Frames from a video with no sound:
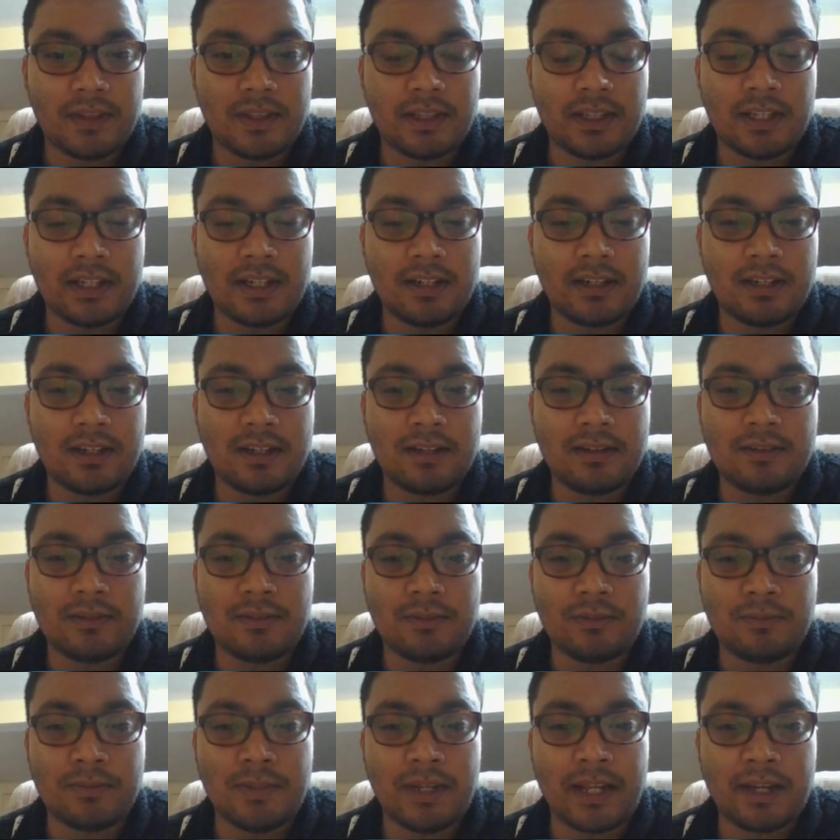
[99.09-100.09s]
Then
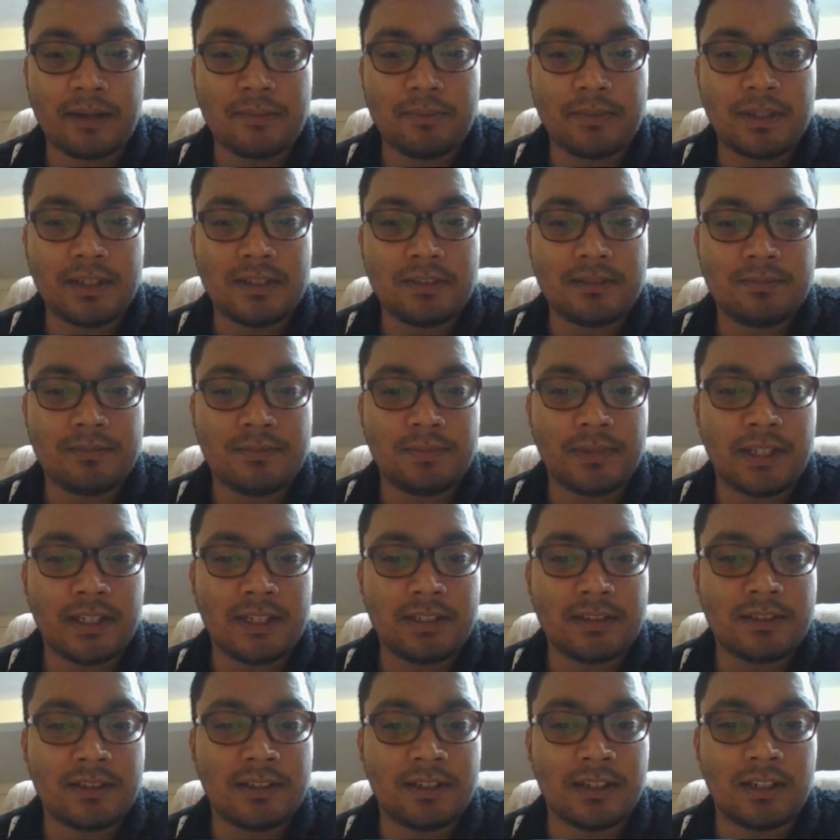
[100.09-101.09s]
black
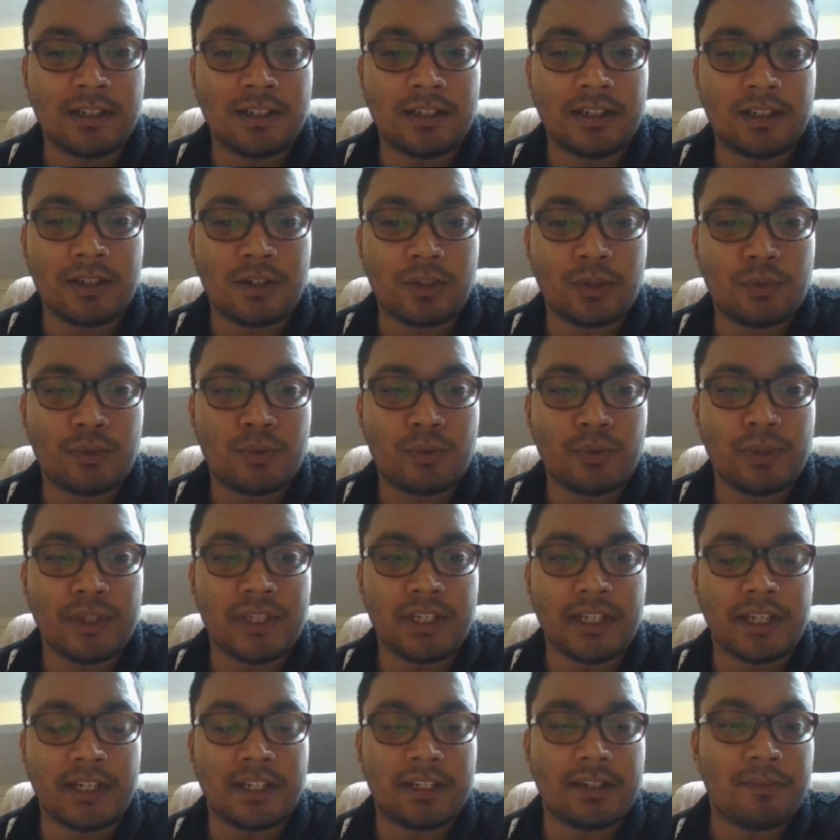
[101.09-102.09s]
plays rook to
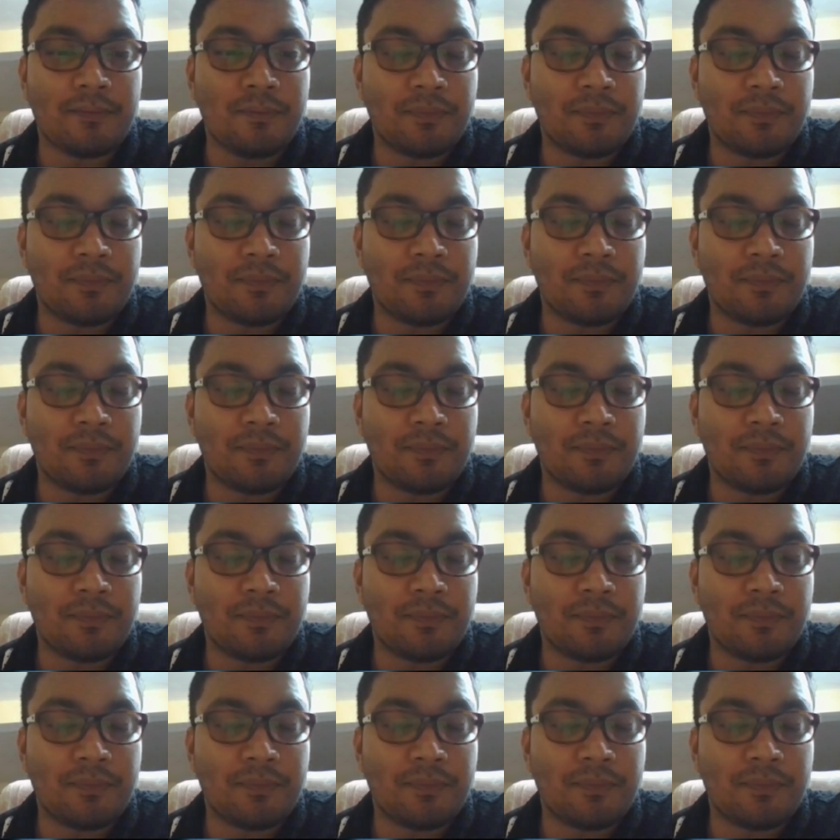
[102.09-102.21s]
e8.